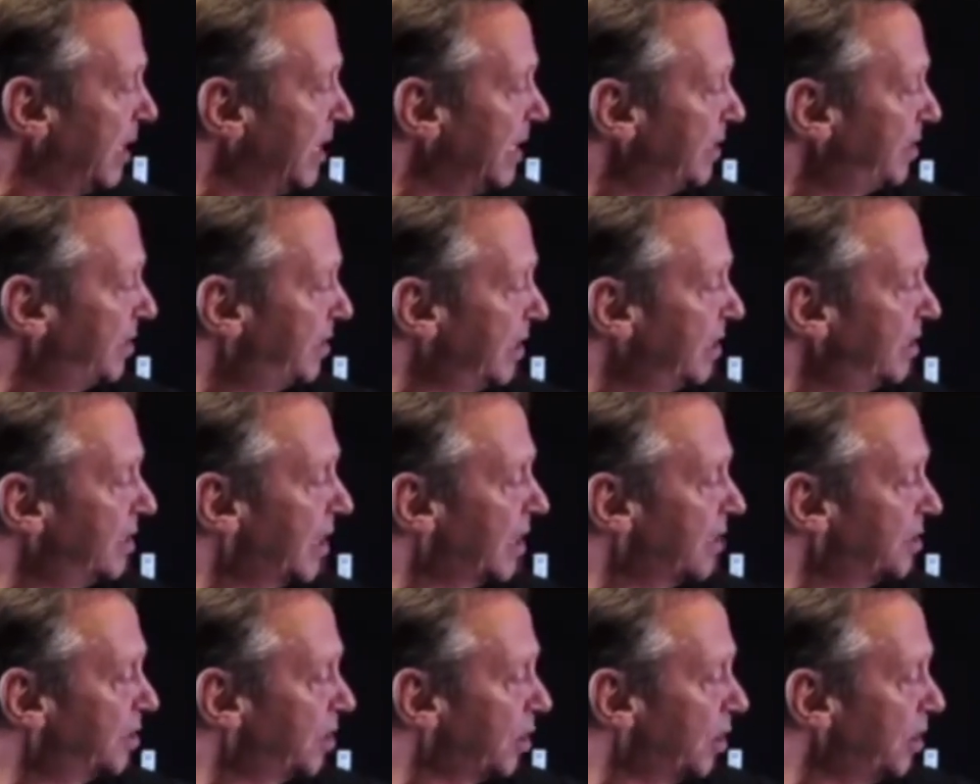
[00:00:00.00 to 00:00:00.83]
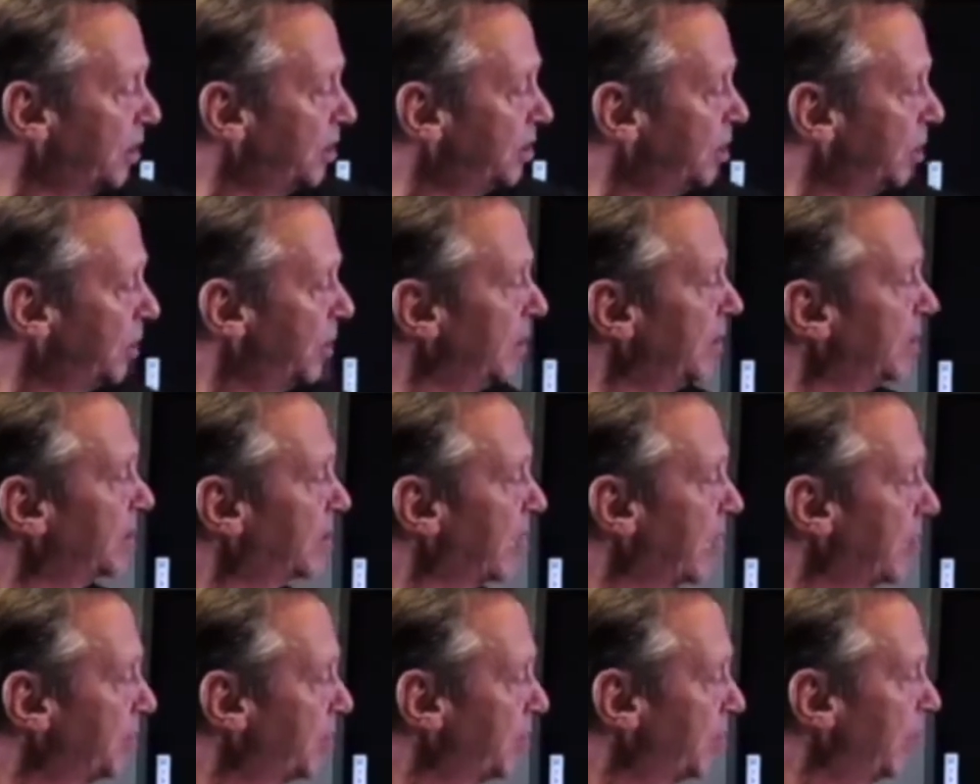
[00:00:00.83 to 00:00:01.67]
since I started doing this
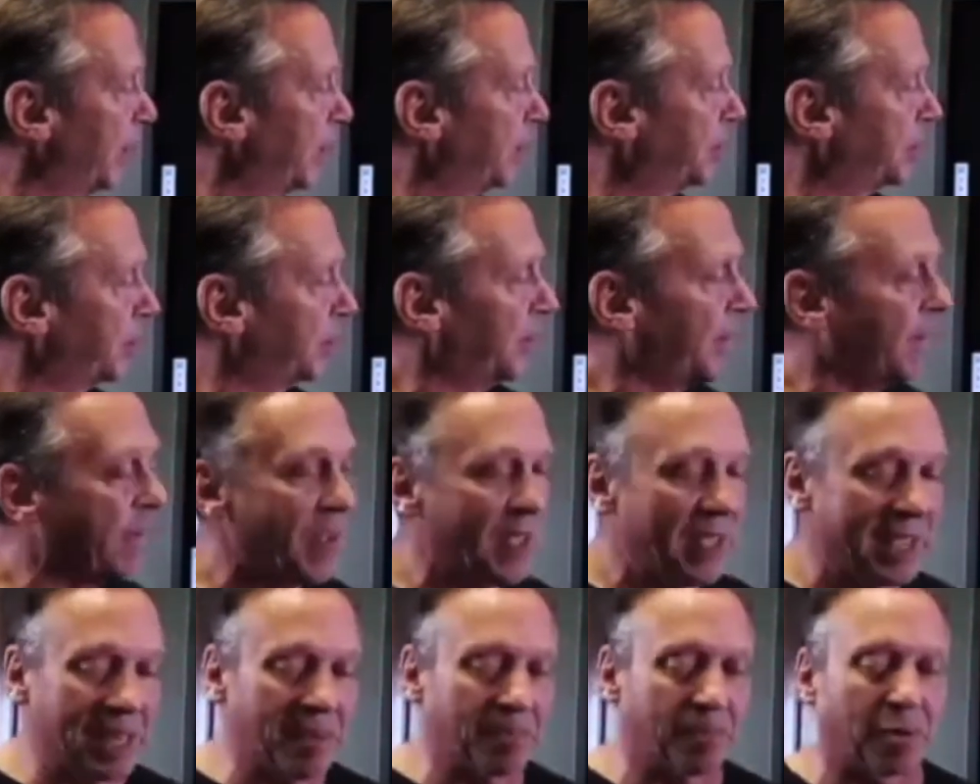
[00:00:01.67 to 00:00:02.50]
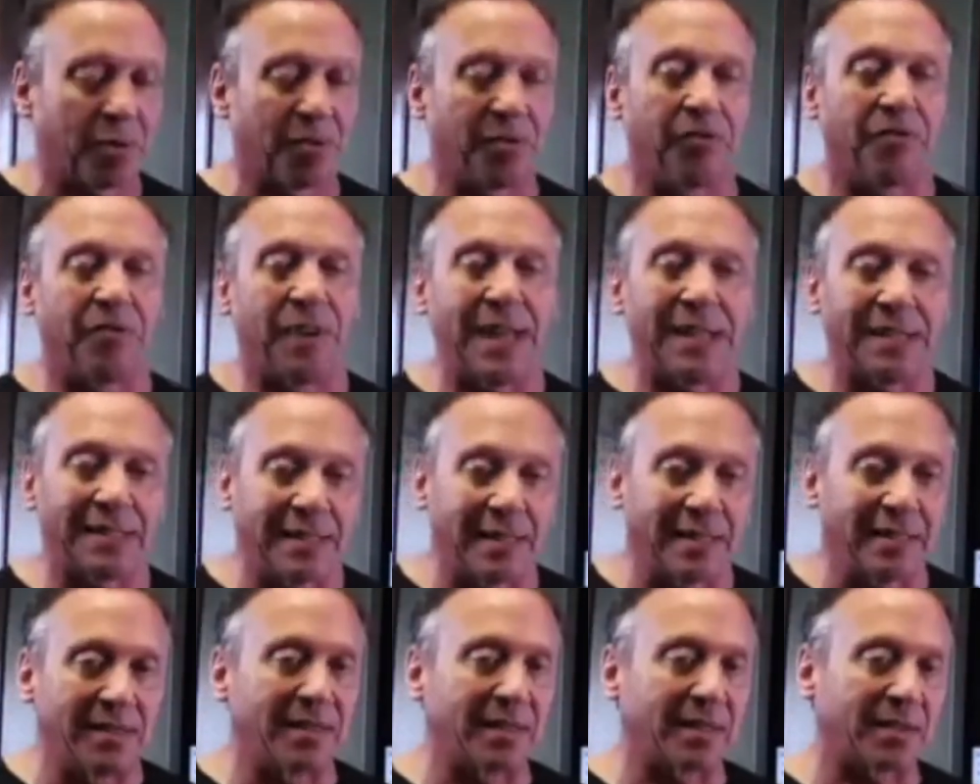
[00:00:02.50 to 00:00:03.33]
operation in
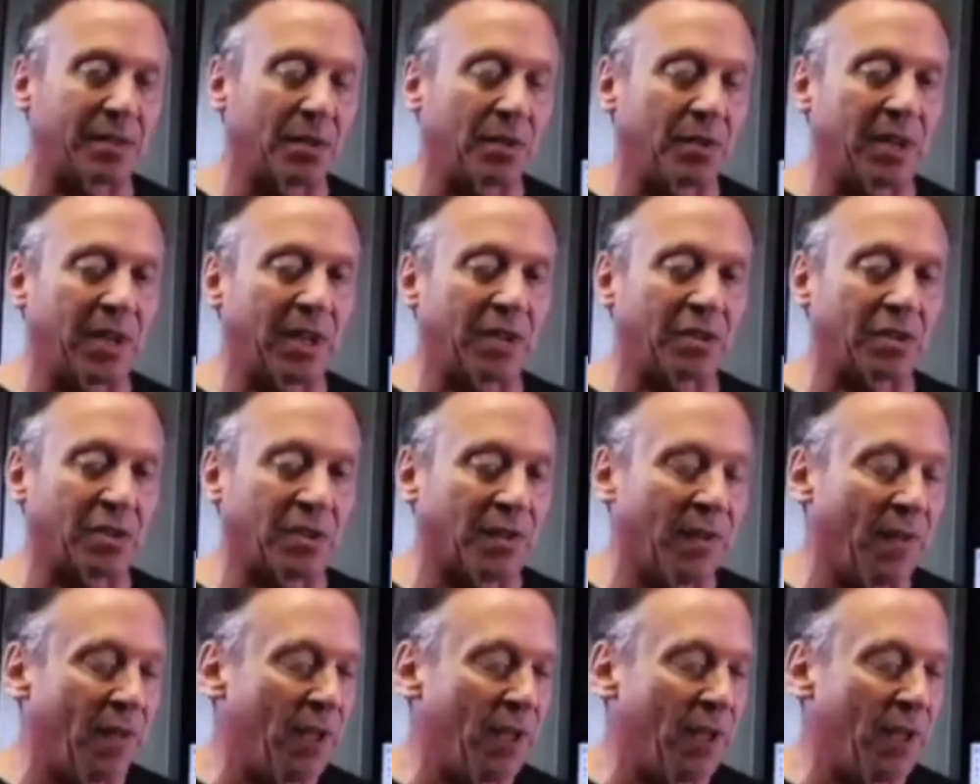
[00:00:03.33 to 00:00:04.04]
preventing dislocation.